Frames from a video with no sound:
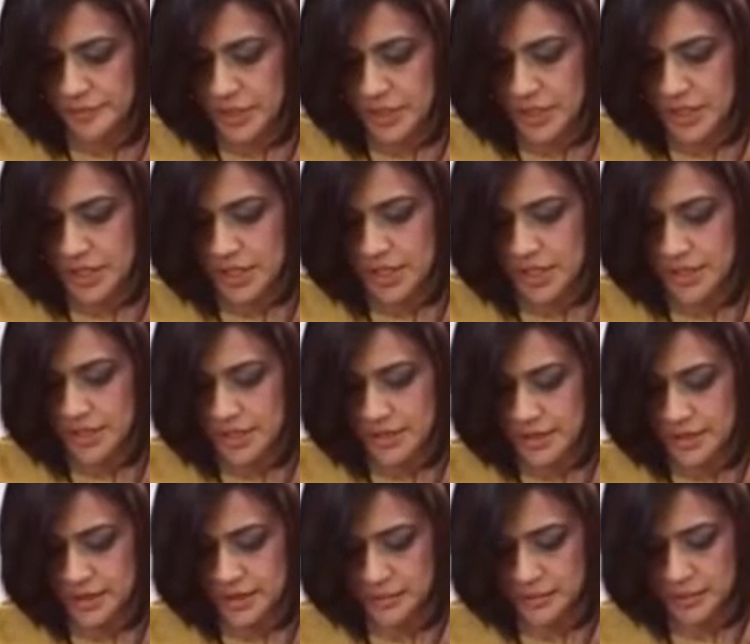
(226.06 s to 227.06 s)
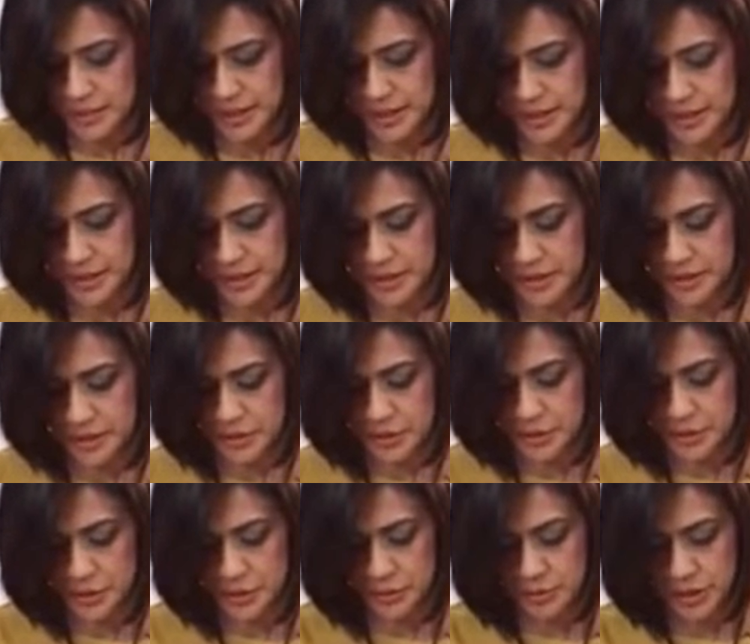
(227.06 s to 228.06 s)
Just a little bit, not
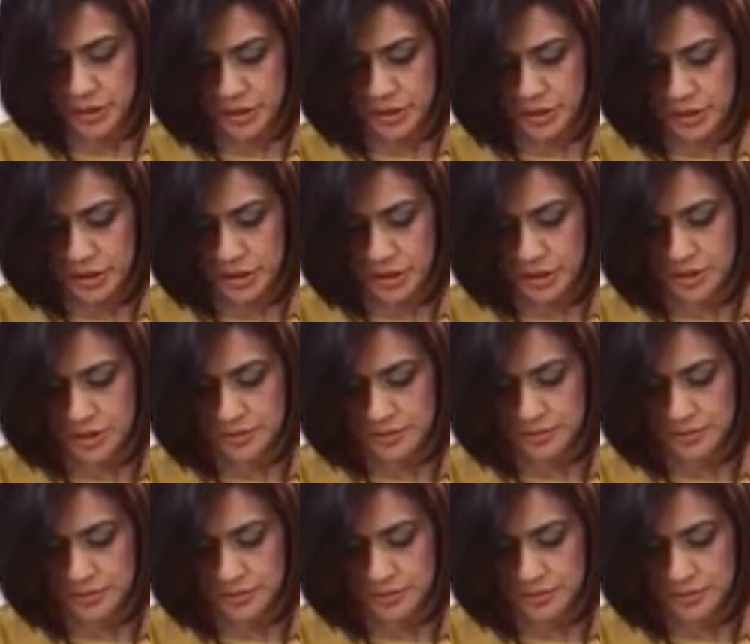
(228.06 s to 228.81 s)
too much.